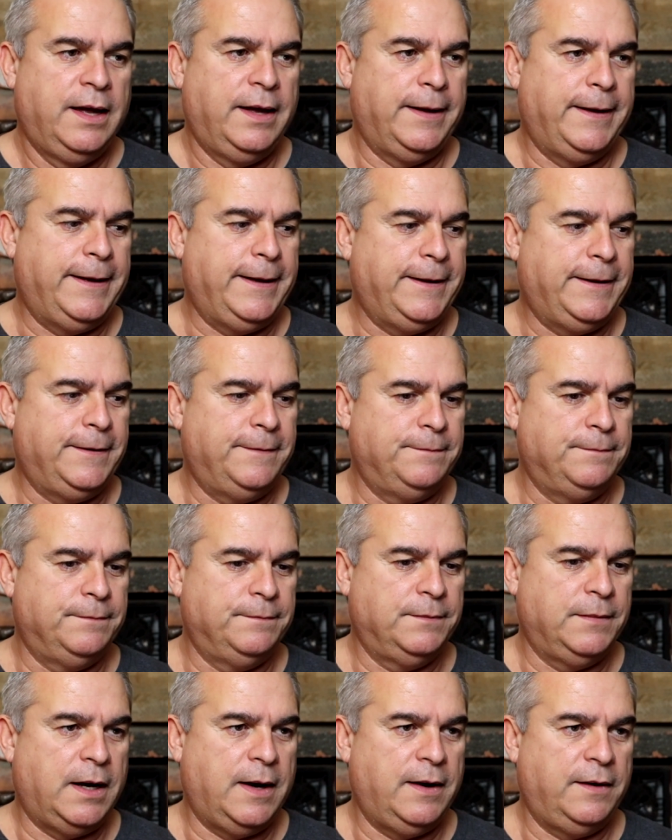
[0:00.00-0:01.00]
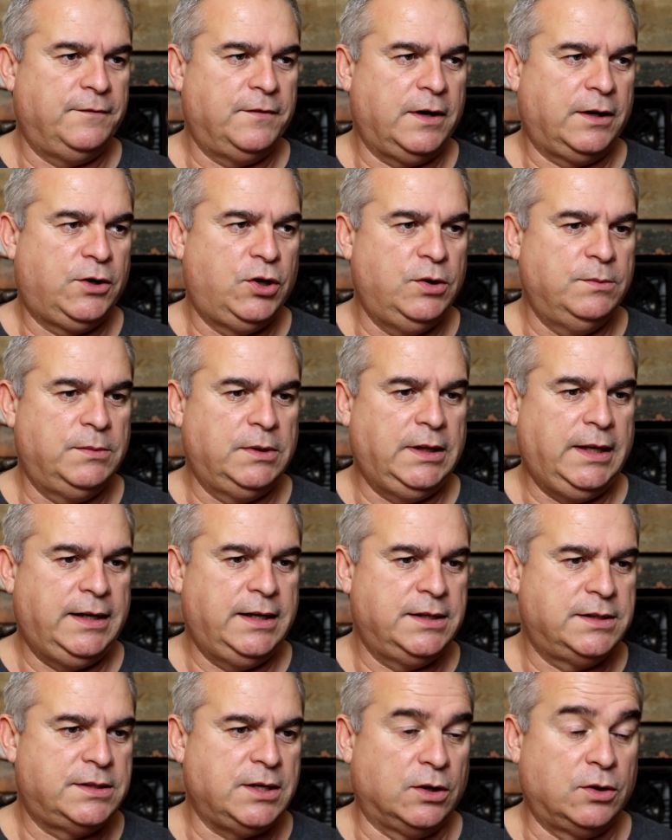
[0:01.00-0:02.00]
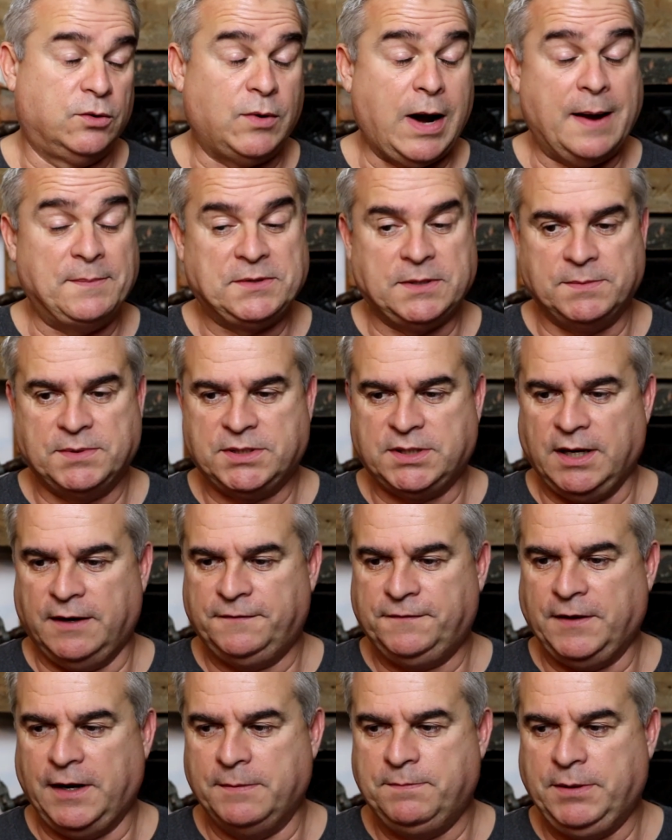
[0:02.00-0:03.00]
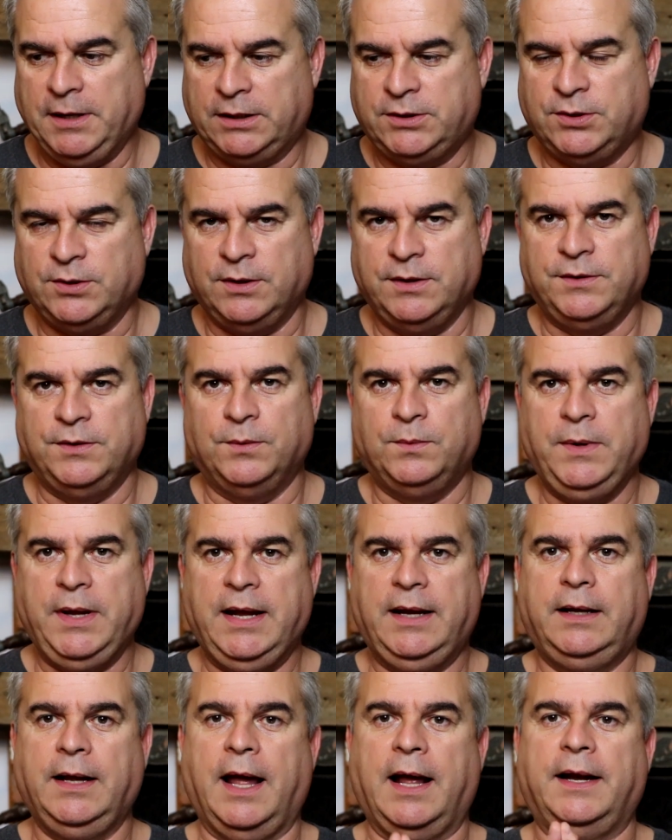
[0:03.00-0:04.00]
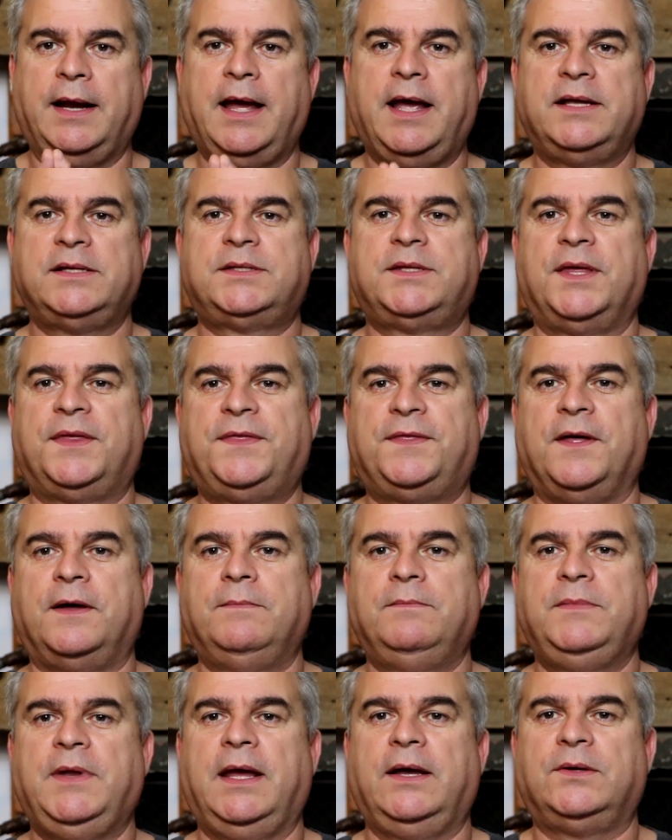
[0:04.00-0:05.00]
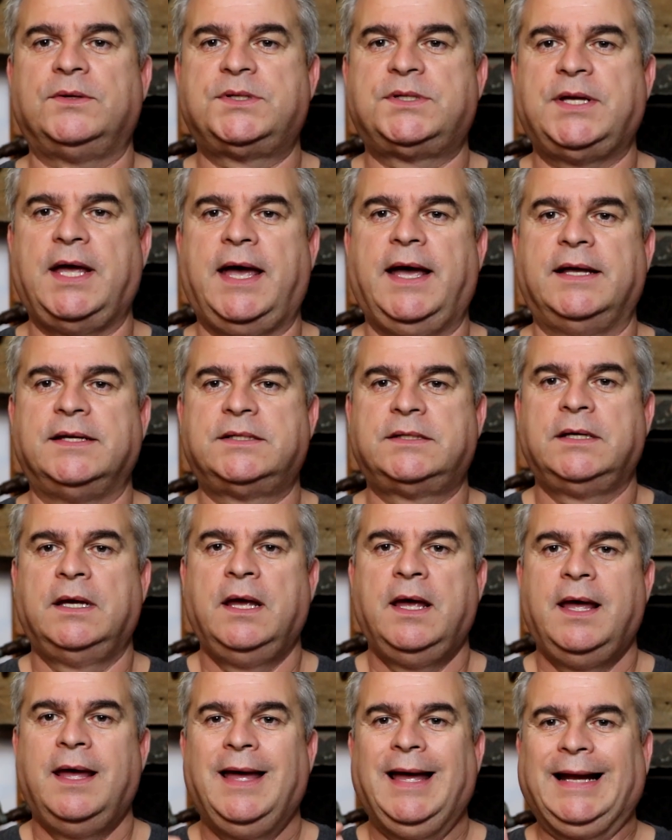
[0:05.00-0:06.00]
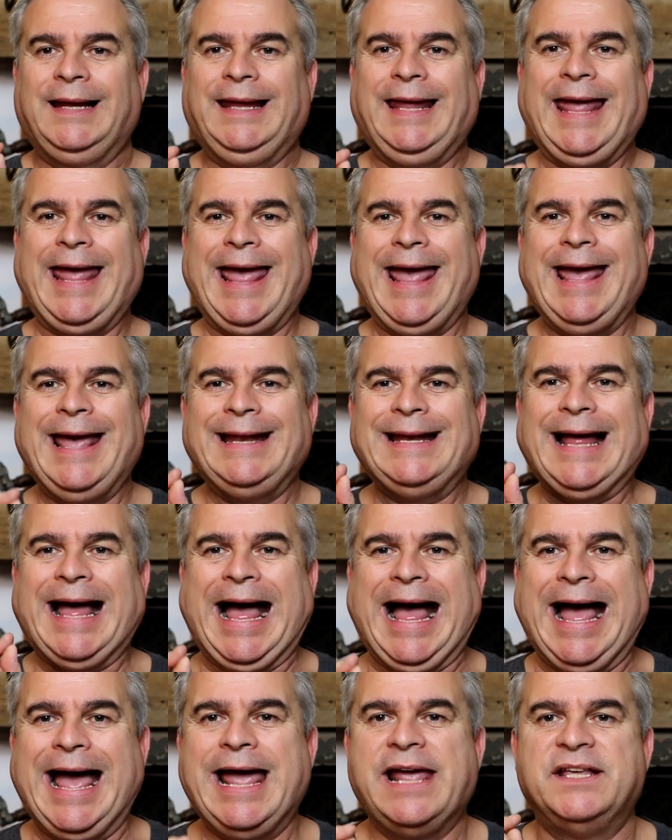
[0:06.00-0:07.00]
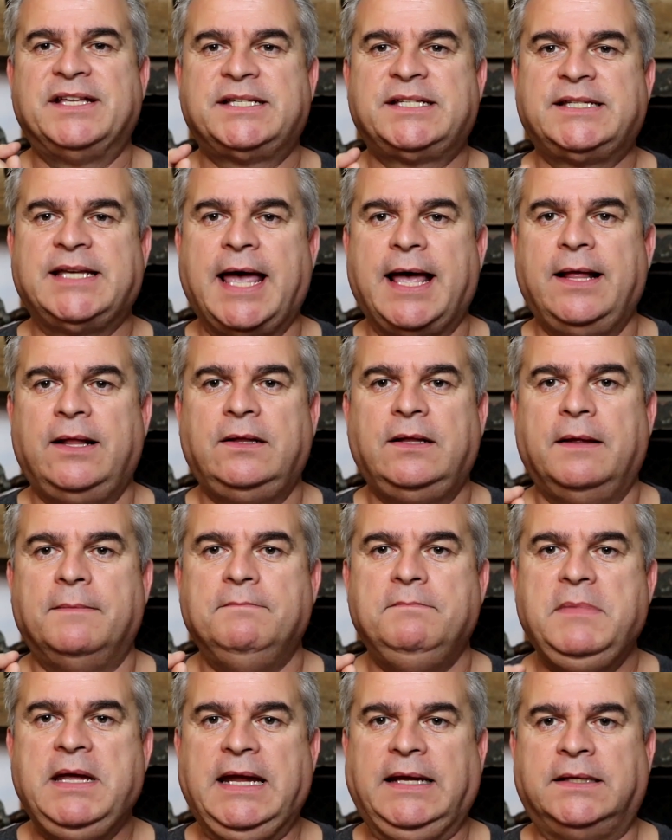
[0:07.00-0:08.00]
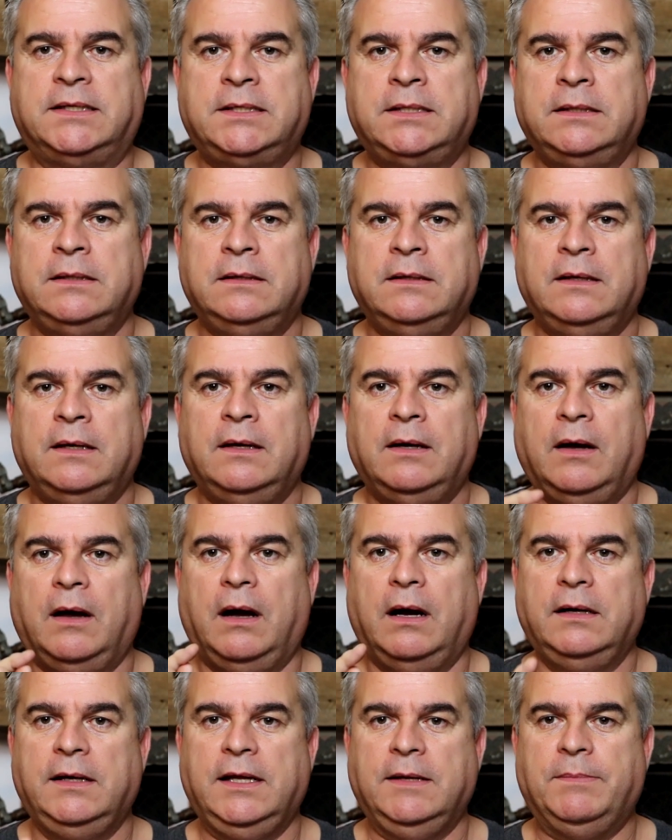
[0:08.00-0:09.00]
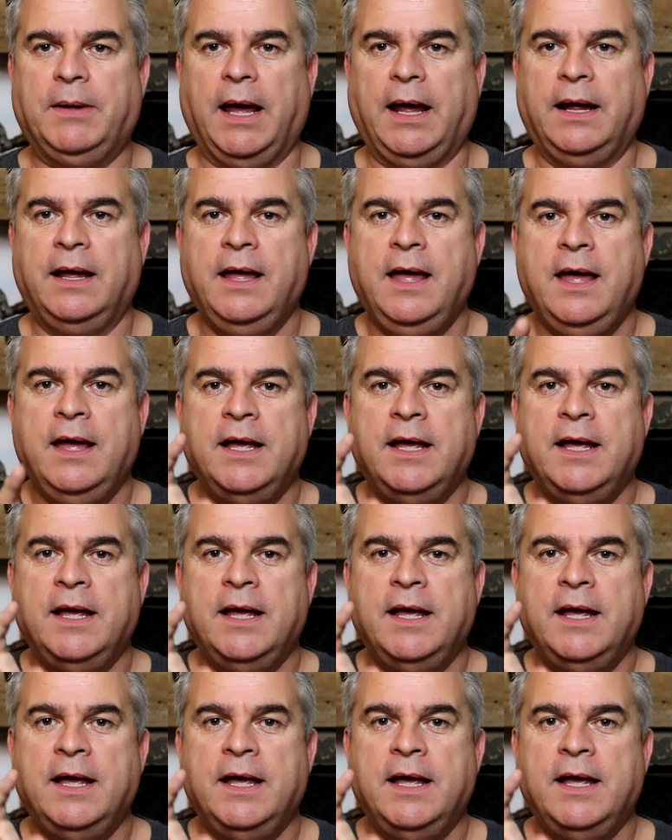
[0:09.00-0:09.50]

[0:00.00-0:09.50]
I grabbed some stuff that I picked during the week. And as the thumbnail says, can I sell meat on eBay?